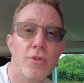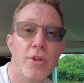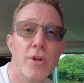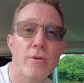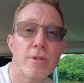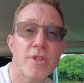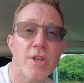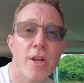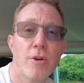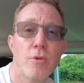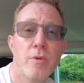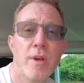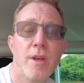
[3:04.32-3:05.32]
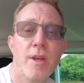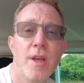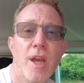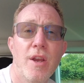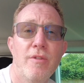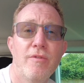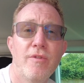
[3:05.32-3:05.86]
the Eurotunnel
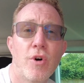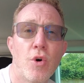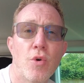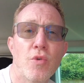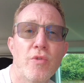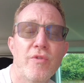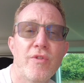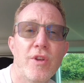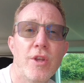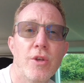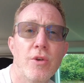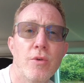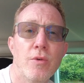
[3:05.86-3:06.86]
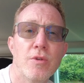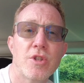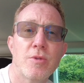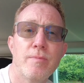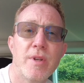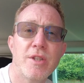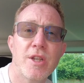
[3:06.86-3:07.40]
involve you
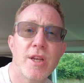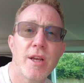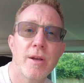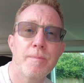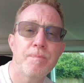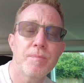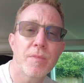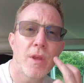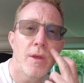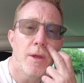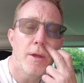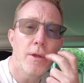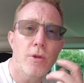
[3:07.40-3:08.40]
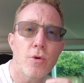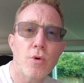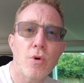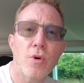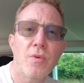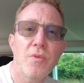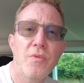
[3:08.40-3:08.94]
submitting
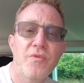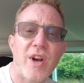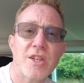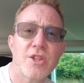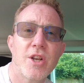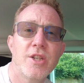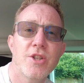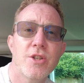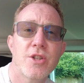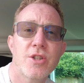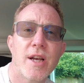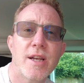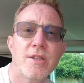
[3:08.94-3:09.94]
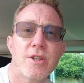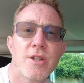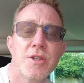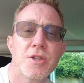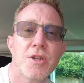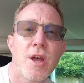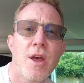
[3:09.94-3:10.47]
your vaccination
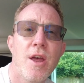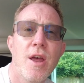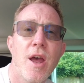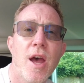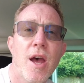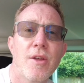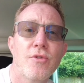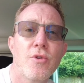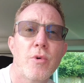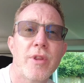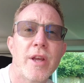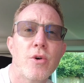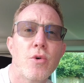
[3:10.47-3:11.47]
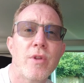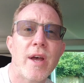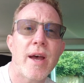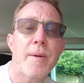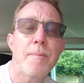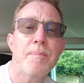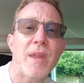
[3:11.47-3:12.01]
status uh, through what they call
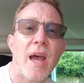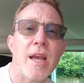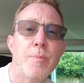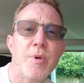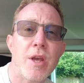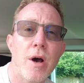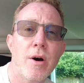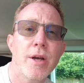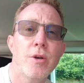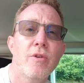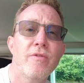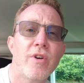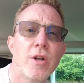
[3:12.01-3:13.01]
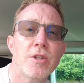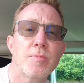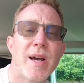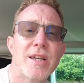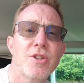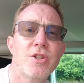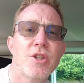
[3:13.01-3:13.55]
their A P I, or Advanced
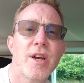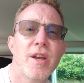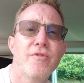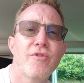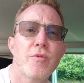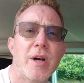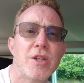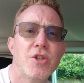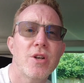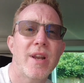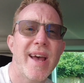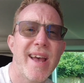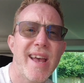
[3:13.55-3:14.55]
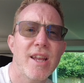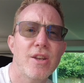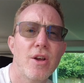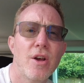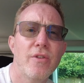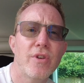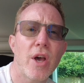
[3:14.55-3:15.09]
Passenger Information, ahead
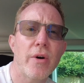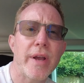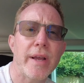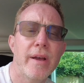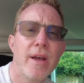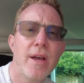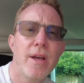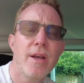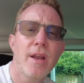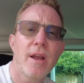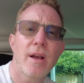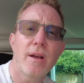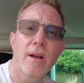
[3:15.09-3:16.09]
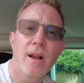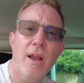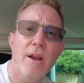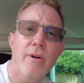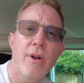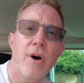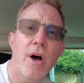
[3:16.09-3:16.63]
of going. Now,
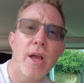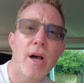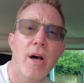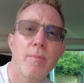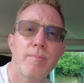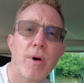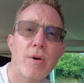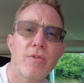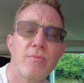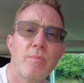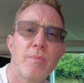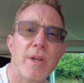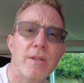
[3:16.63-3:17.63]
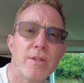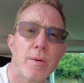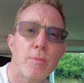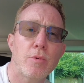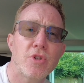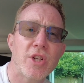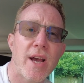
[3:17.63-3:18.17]
Claire and I have both been
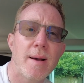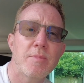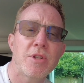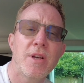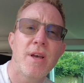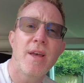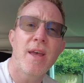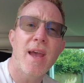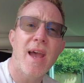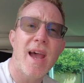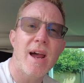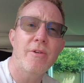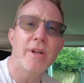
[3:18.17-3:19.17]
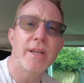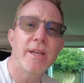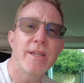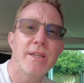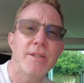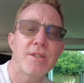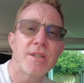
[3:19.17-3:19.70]
double jabbed. Harry
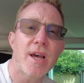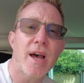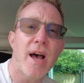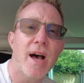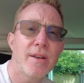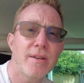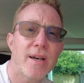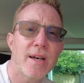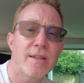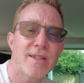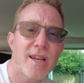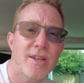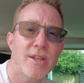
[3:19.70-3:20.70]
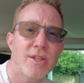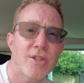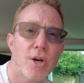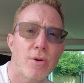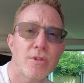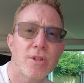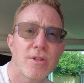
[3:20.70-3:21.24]
is uh, under ten years
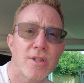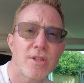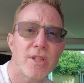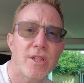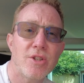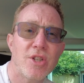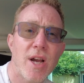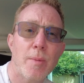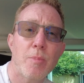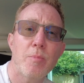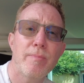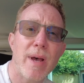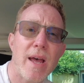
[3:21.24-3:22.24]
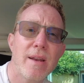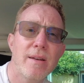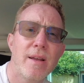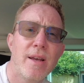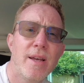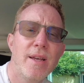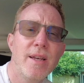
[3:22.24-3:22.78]
old, so doesn't need a jab. Ben
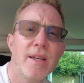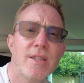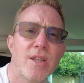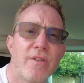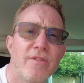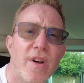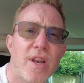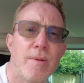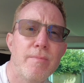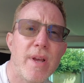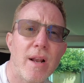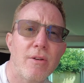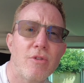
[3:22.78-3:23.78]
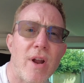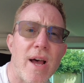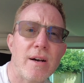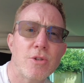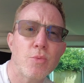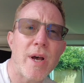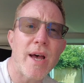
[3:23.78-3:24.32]
is in a funny middle
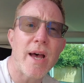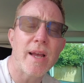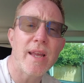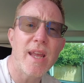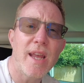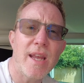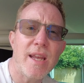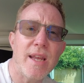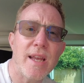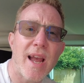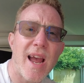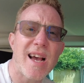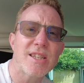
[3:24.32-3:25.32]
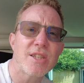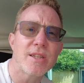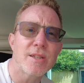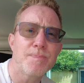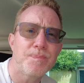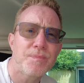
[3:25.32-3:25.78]
ground where he hasn't